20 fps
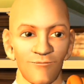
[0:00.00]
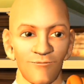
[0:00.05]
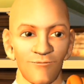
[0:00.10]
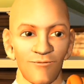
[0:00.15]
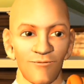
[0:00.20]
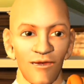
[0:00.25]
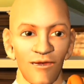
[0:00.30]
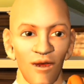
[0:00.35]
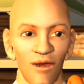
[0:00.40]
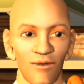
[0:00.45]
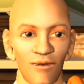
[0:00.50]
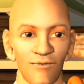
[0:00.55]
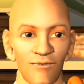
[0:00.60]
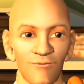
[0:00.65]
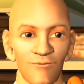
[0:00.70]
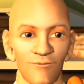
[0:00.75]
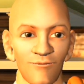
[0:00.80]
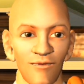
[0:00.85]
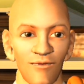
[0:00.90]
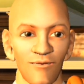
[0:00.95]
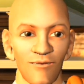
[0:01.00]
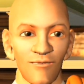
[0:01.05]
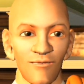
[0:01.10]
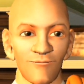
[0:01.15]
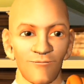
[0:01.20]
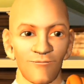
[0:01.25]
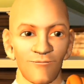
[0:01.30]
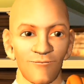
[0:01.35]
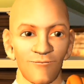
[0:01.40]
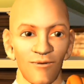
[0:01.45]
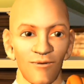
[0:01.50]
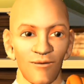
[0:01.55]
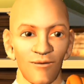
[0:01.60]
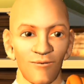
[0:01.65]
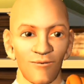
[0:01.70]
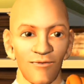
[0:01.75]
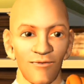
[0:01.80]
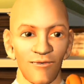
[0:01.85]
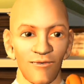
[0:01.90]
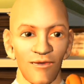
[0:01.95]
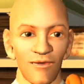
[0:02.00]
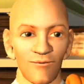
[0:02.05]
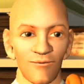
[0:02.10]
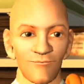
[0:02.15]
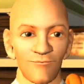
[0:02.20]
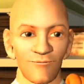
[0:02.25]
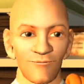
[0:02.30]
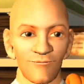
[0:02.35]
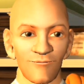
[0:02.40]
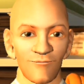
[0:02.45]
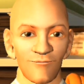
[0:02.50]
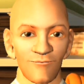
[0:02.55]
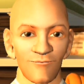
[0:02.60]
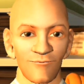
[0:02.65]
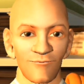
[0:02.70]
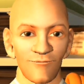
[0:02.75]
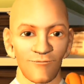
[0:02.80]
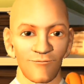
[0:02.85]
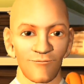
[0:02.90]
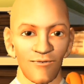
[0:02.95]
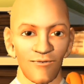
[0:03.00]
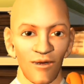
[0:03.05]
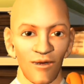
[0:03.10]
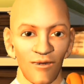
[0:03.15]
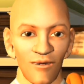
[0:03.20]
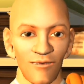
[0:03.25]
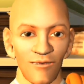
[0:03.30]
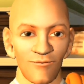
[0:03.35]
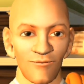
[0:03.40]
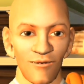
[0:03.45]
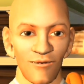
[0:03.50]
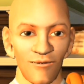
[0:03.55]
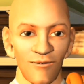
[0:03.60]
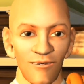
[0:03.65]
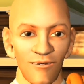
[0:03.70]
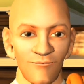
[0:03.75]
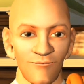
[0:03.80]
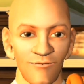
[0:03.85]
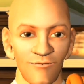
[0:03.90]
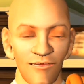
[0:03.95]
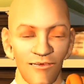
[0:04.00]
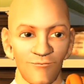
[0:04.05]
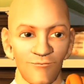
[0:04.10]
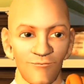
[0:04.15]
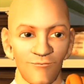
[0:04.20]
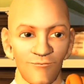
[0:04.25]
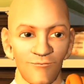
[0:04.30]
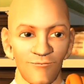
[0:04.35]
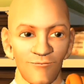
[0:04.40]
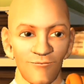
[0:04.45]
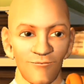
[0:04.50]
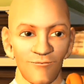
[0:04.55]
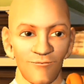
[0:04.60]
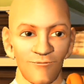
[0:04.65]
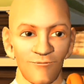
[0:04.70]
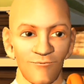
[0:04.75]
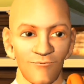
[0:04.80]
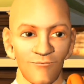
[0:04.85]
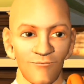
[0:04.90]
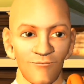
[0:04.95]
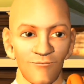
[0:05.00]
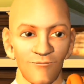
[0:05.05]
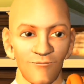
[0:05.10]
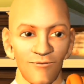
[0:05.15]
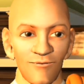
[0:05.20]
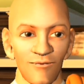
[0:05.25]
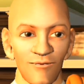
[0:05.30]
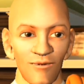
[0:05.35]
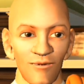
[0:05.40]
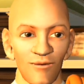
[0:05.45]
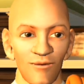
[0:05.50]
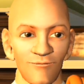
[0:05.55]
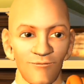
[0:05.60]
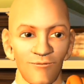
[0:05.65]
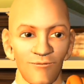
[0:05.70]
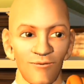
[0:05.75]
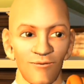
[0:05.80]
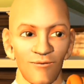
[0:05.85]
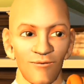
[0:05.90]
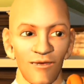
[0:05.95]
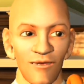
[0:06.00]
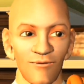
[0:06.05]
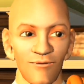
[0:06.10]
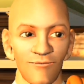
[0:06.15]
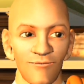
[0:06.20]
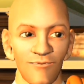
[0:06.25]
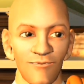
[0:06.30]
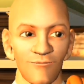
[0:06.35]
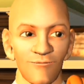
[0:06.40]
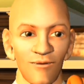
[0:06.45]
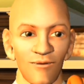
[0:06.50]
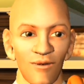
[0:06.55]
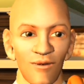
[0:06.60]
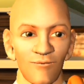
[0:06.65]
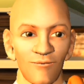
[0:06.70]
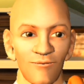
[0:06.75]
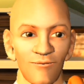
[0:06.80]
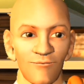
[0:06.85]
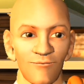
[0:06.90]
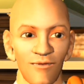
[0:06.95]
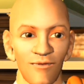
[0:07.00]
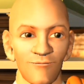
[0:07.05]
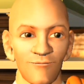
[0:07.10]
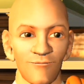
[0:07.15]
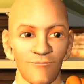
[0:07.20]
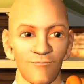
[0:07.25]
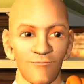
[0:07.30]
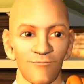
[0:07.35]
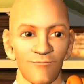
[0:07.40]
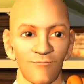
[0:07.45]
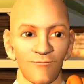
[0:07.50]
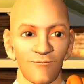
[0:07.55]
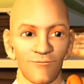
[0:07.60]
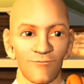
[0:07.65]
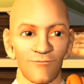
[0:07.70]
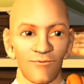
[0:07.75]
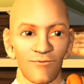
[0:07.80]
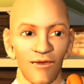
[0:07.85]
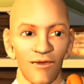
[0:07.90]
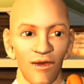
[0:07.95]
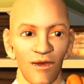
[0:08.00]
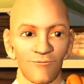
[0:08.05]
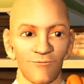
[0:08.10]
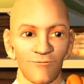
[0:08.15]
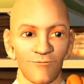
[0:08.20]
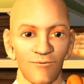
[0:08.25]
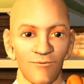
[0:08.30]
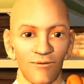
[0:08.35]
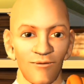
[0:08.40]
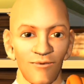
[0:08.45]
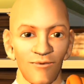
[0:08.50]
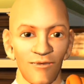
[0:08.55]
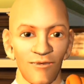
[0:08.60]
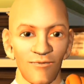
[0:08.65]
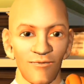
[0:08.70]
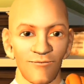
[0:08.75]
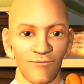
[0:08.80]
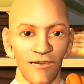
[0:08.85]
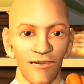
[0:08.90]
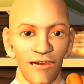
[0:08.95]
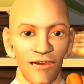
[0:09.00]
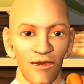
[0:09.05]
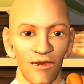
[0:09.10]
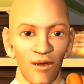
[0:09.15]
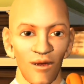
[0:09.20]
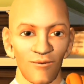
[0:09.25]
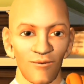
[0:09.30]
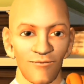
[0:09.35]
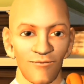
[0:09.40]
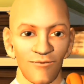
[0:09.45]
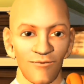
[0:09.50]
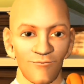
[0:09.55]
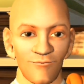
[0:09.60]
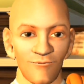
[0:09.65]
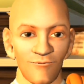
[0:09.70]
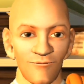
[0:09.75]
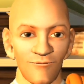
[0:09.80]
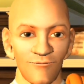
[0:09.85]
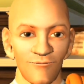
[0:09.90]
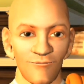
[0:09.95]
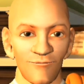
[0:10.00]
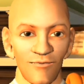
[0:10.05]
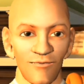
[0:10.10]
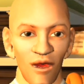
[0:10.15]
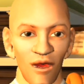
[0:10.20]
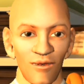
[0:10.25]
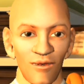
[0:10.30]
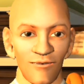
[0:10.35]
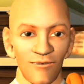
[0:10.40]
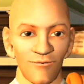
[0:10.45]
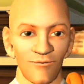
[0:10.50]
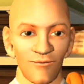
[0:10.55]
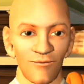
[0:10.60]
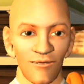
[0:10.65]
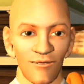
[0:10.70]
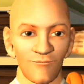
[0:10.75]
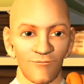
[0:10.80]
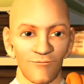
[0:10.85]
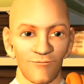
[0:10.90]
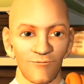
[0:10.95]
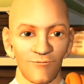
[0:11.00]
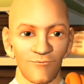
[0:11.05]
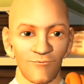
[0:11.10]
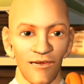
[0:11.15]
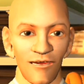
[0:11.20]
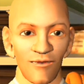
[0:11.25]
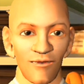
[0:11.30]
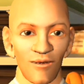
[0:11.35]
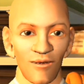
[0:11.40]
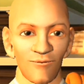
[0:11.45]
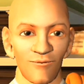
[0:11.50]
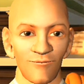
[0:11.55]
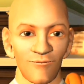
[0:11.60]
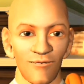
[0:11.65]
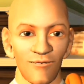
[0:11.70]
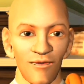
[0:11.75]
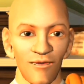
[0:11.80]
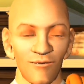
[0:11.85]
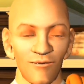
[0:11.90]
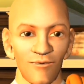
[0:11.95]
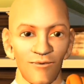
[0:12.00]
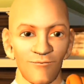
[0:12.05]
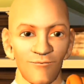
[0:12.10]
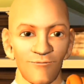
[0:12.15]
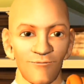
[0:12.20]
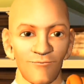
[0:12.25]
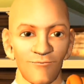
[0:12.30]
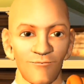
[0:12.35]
and we should just smile and feel fine. Of course not. We live in this world and all kinds of things happen around us. But we don't have to be beholden to everything that happens around us.